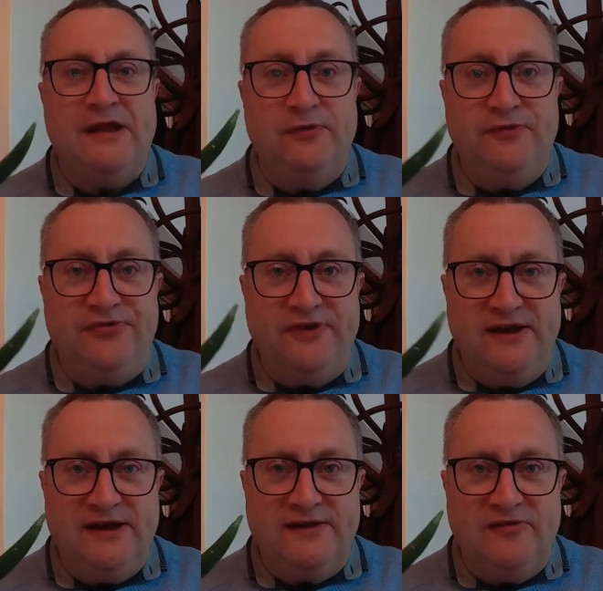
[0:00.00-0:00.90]
And on the
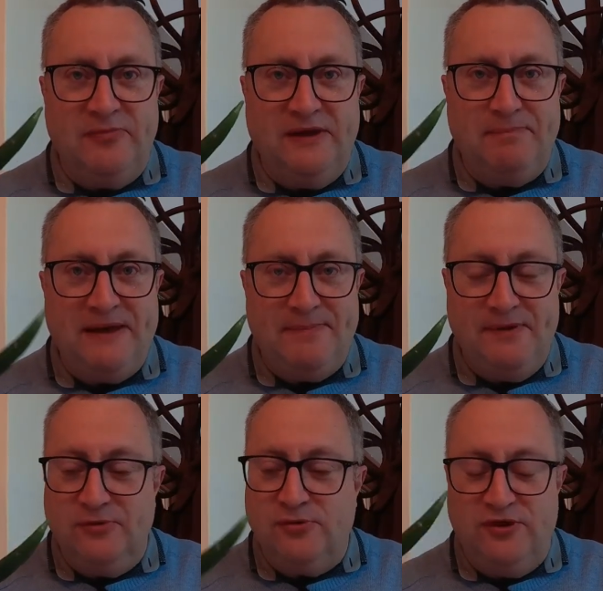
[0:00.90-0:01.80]
side, they're giving me a
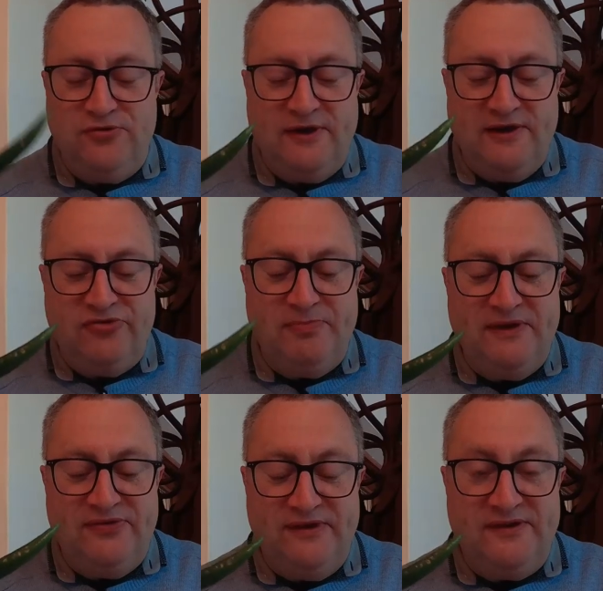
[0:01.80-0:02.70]
pepper. I'm not quite sure how
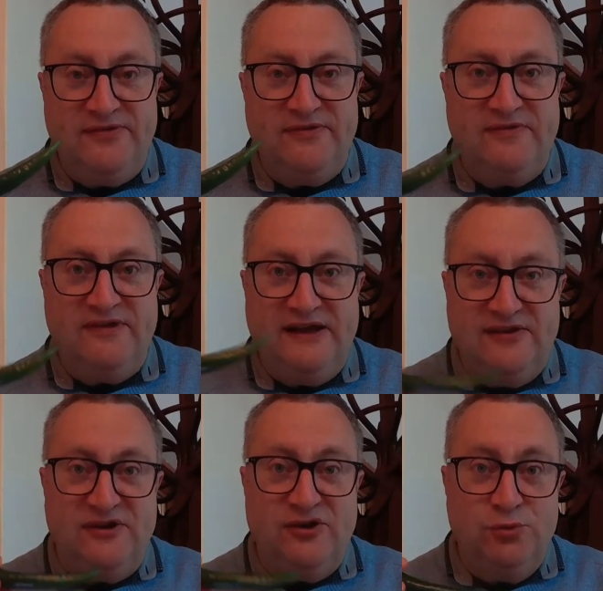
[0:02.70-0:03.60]
spicy it is to
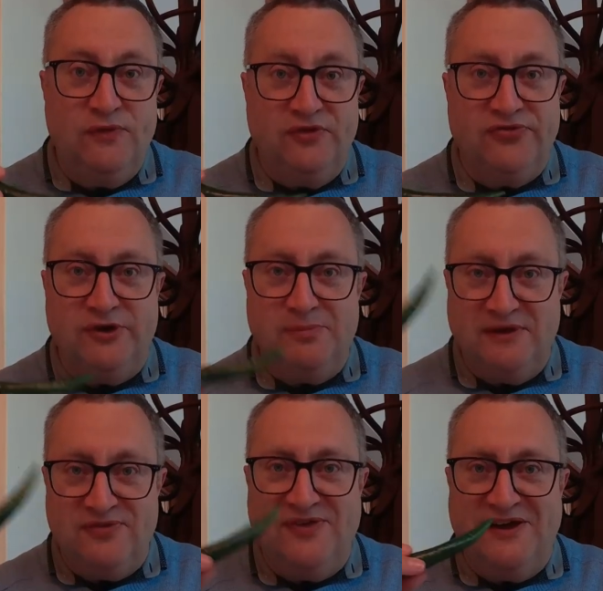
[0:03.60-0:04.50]
eat along with the
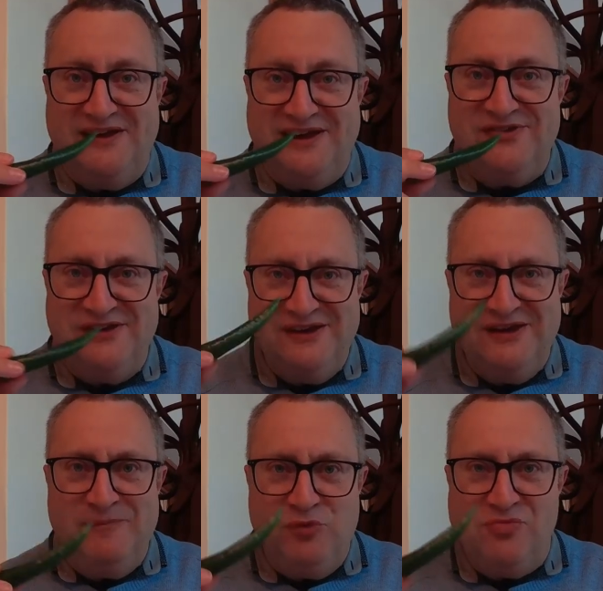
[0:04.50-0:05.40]
soup. Let's find out.
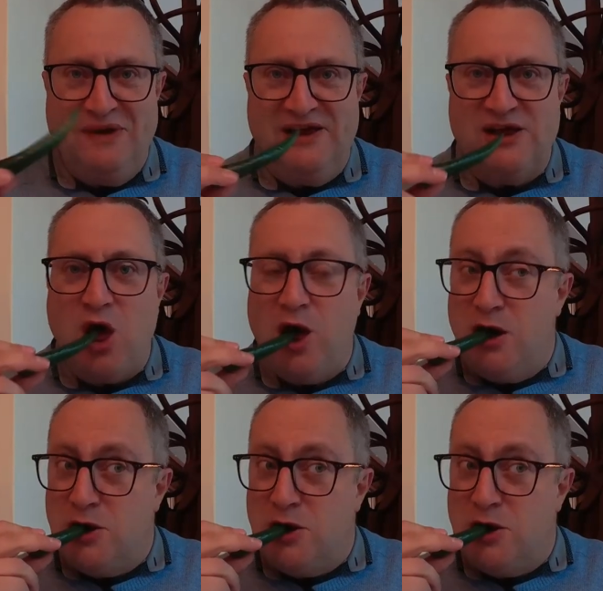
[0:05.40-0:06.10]
Wish me luck.